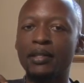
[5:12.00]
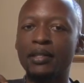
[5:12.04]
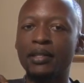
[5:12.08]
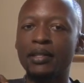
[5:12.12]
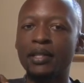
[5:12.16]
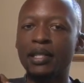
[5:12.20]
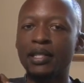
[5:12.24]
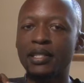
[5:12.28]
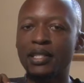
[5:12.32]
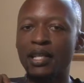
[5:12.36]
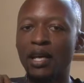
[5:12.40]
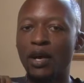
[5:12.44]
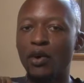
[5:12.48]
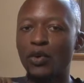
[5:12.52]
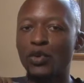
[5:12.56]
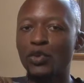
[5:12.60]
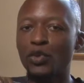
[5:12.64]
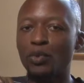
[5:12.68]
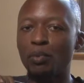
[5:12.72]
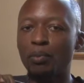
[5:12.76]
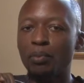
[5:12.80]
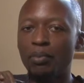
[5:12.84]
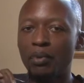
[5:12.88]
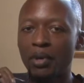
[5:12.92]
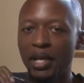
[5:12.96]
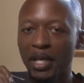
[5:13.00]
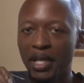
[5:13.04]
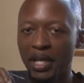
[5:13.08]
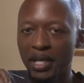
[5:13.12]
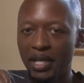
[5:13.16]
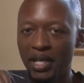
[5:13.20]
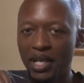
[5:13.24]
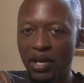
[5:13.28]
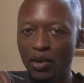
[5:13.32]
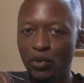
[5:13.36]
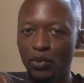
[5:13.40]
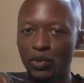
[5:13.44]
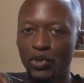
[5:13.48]
that's how you break
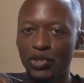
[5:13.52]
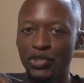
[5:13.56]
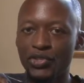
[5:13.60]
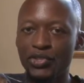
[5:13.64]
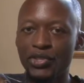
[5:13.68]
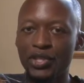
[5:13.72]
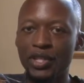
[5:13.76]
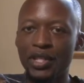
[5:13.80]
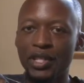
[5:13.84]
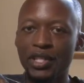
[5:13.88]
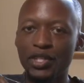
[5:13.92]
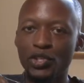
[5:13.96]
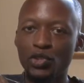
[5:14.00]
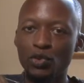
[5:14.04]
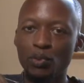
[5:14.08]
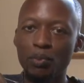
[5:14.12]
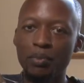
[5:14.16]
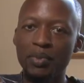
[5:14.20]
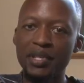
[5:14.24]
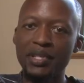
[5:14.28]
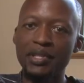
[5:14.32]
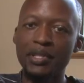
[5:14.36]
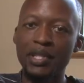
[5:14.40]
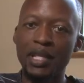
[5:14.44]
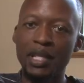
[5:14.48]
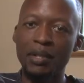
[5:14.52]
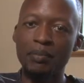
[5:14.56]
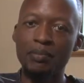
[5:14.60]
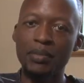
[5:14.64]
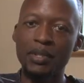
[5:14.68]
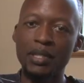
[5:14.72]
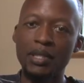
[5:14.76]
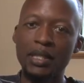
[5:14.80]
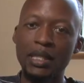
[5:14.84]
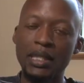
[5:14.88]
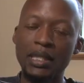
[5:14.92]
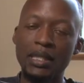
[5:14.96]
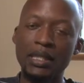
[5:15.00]
down your scene into bits and
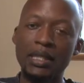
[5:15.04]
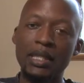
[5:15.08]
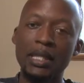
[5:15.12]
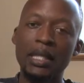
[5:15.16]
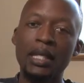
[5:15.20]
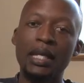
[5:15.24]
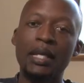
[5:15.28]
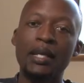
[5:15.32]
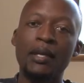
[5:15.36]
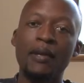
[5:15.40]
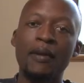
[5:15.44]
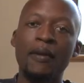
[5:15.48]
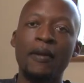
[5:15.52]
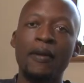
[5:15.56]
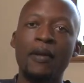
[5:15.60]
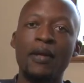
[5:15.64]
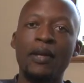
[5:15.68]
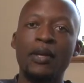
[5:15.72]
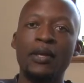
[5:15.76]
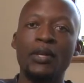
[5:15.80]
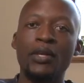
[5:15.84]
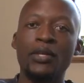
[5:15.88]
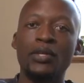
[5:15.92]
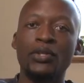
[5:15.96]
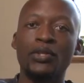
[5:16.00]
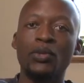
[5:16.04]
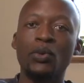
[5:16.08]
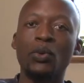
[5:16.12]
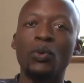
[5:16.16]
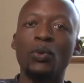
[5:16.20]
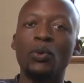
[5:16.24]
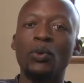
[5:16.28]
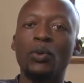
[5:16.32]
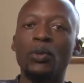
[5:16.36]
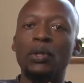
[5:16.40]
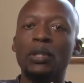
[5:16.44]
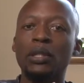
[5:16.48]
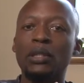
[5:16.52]
pieces.
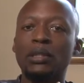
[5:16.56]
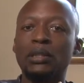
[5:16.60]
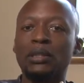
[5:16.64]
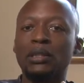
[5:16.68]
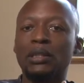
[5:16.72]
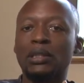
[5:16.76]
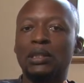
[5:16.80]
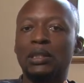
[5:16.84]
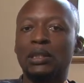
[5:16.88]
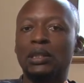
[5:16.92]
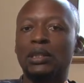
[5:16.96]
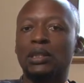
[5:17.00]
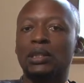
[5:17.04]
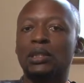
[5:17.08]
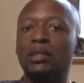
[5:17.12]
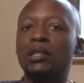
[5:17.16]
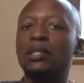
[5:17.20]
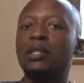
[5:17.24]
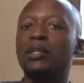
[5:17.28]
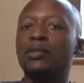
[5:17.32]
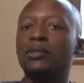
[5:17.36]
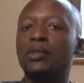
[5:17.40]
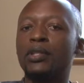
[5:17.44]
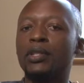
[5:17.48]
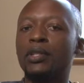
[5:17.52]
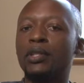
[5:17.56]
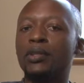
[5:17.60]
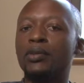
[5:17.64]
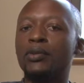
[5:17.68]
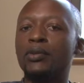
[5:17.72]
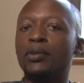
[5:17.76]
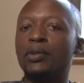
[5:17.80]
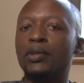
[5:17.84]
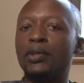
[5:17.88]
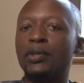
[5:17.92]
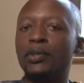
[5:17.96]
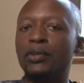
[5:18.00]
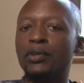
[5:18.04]
So you
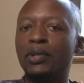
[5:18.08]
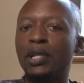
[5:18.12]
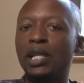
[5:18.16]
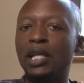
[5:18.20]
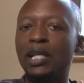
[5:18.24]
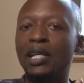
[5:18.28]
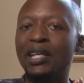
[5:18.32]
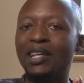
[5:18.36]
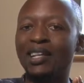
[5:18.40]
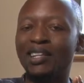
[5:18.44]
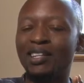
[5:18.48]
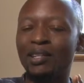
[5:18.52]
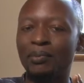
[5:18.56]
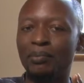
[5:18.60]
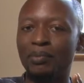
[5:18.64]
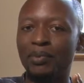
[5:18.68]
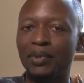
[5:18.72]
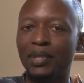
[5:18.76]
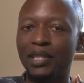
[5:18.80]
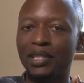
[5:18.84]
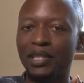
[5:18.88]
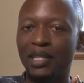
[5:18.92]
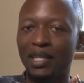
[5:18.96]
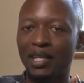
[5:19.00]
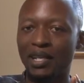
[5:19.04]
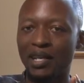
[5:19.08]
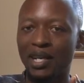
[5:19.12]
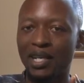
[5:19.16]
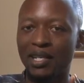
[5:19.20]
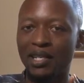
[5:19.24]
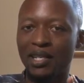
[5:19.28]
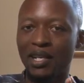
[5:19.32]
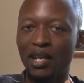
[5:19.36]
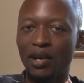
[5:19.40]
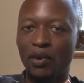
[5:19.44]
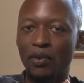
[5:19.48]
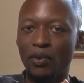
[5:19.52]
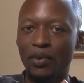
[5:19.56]
can really get the picture right
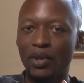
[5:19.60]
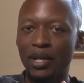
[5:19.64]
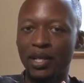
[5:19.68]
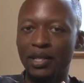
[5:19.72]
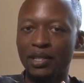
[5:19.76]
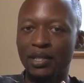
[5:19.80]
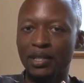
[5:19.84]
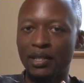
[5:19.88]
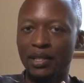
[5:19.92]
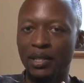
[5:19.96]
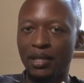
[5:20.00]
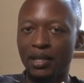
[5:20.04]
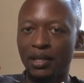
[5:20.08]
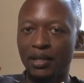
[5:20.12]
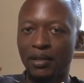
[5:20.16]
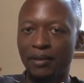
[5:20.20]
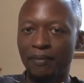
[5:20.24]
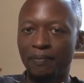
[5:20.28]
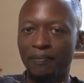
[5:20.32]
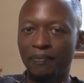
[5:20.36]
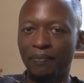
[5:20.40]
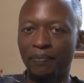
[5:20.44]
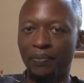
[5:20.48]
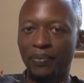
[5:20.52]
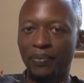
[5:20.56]
now that